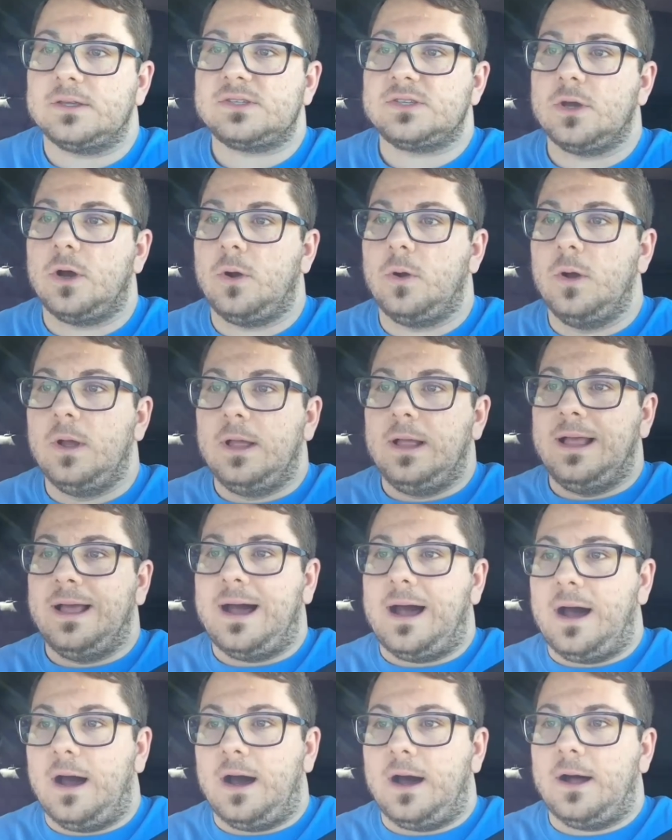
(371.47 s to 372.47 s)
So
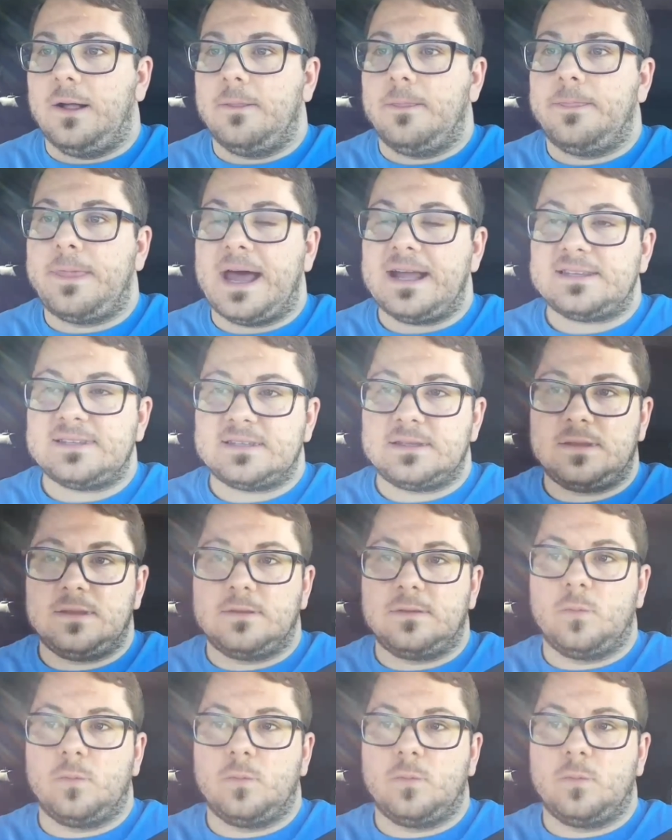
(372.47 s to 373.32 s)
that's